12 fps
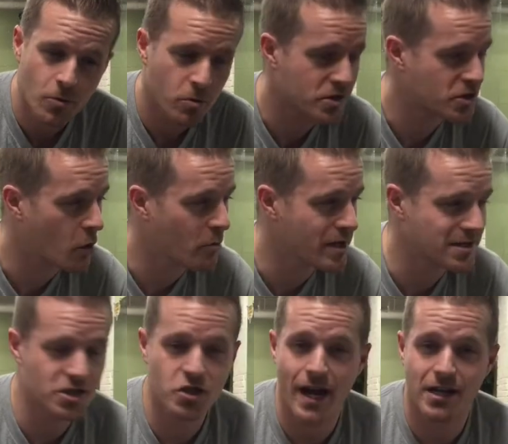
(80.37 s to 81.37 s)
We're so
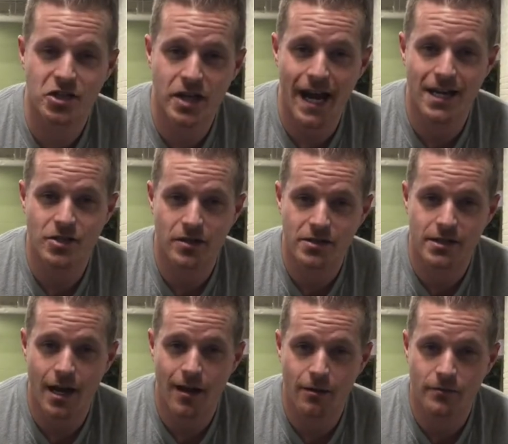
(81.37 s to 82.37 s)
busy trying to change
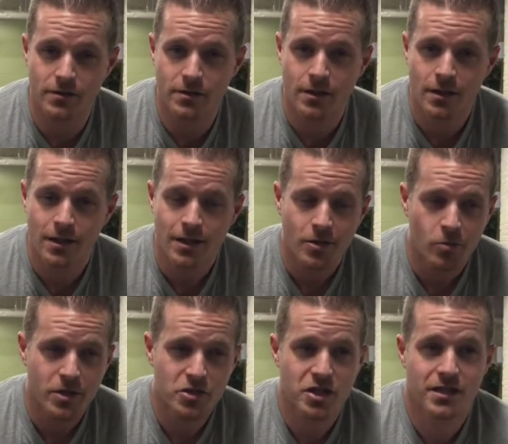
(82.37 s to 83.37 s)
ourselves
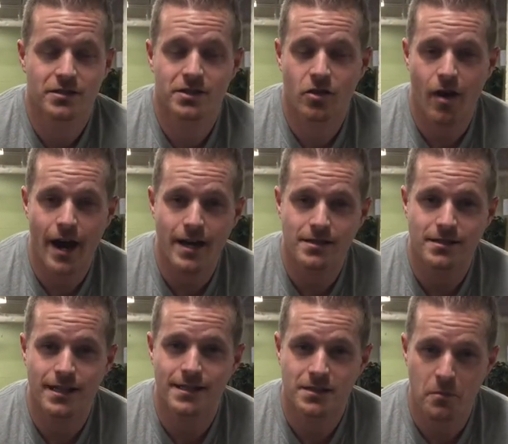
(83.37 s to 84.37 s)
when Jesus
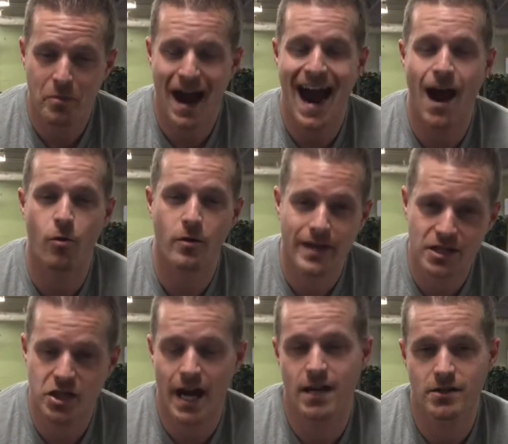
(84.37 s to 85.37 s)
Christ is the power that
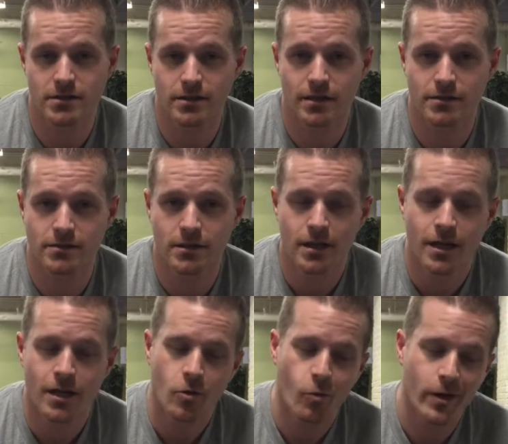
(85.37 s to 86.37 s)
changes us.
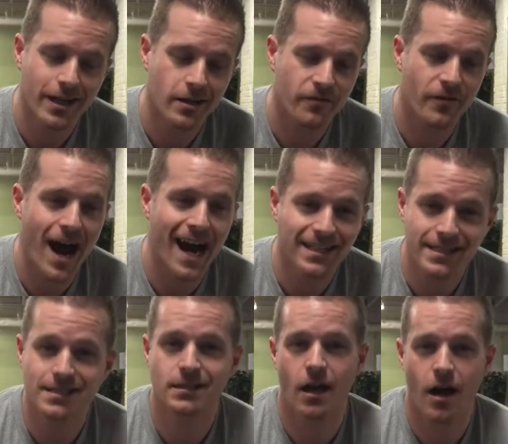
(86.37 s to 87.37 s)
We need to find
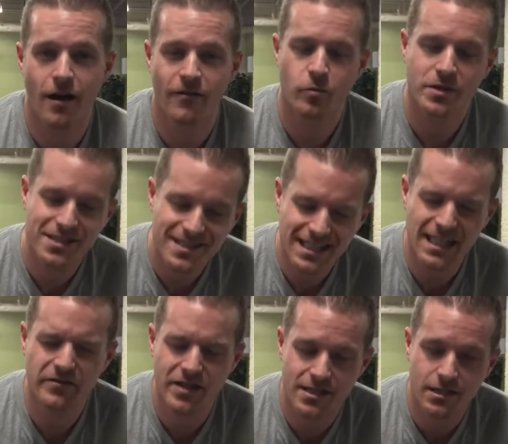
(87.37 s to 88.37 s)
His love,
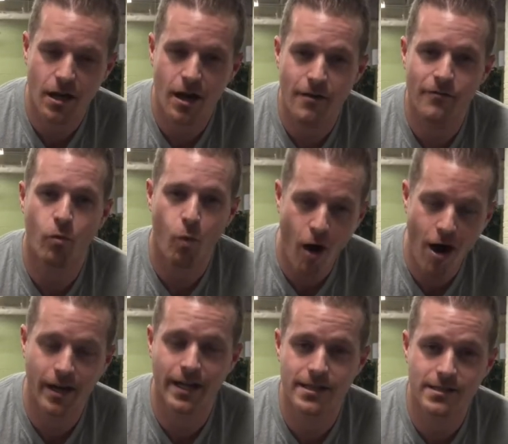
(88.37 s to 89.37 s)
receive His love,
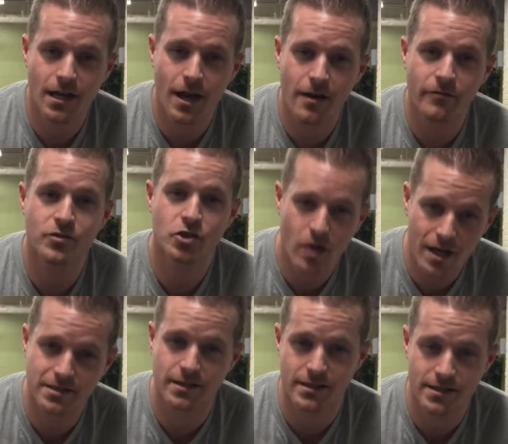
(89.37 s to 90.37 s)
walk in His love,
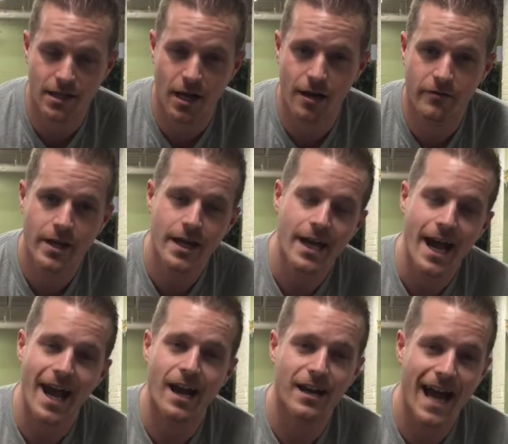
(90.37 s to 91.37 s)
trust in His love,
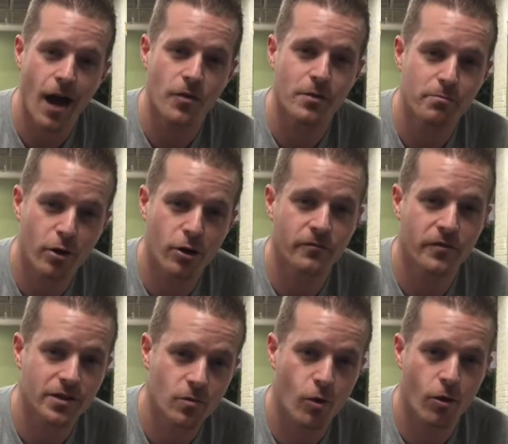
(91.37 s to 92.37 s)
and allow the
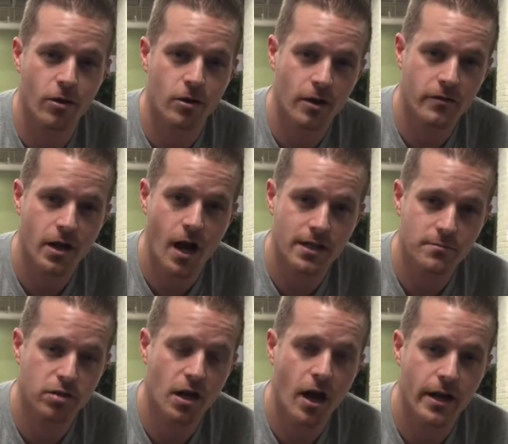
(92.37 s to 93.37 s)
perfect work of God's
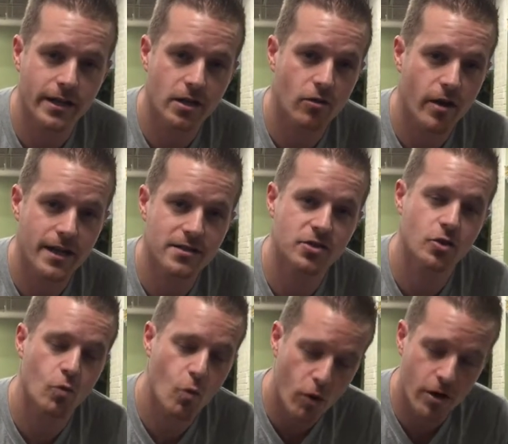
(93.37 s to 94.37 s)
blood and grace
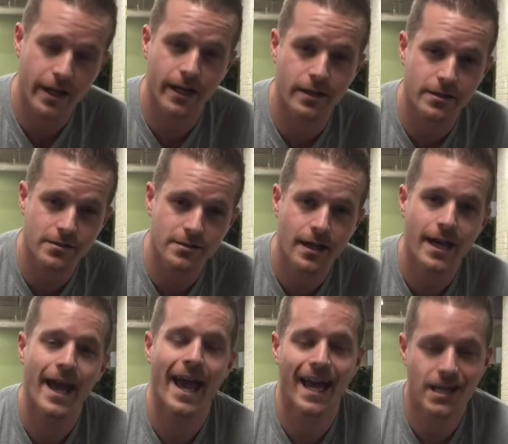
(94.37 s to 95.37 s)
to work in us
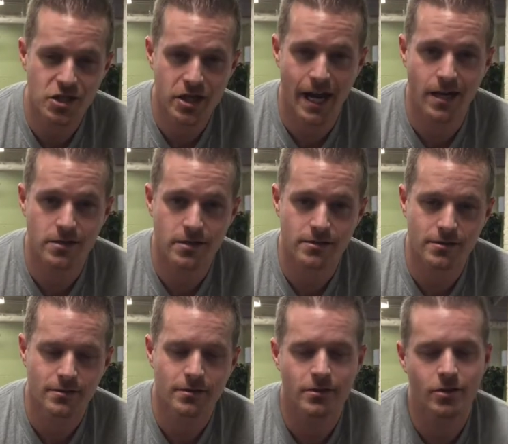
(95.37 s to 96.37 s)
and
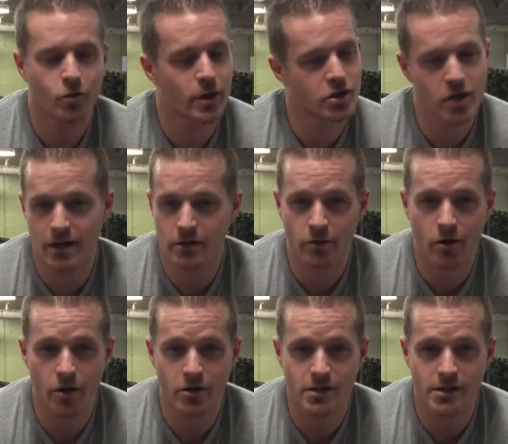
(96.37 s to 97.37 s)
changes. Quit trying to do it
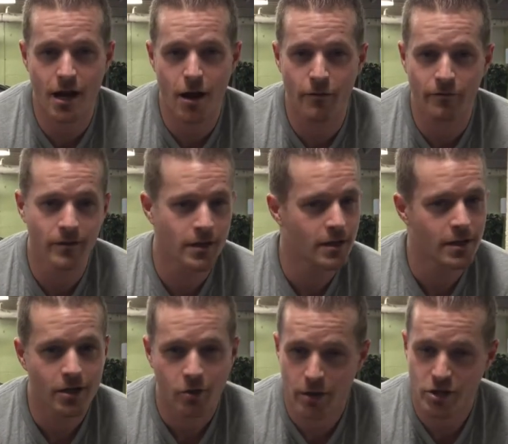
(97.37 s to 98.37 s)
all yourself.
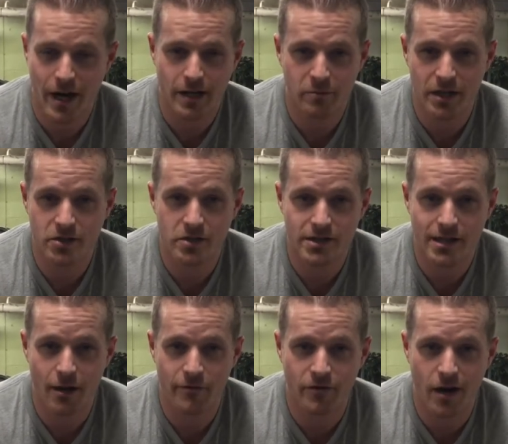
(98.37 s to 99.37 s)
Quit trying to beat
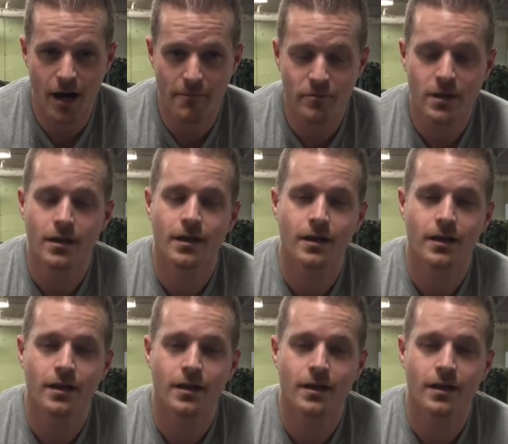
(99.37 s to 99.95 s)
yourself up.